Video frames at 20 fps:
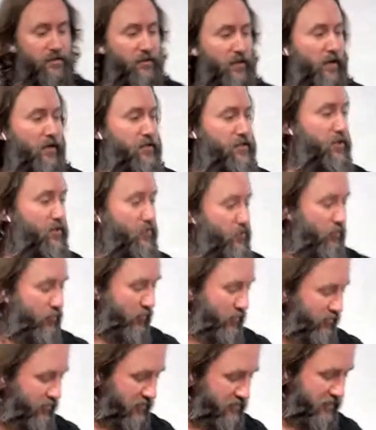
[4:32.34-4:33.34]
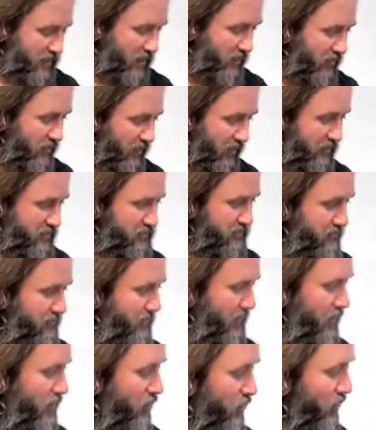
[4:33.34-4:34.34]
to start with this haircut.
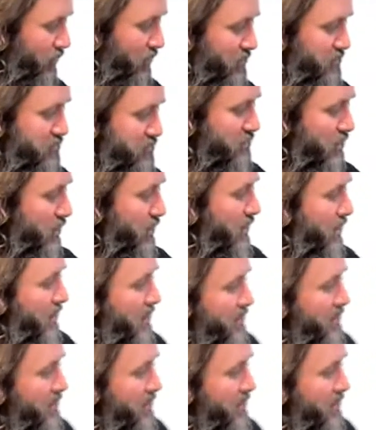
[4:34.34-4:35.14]
We're going to start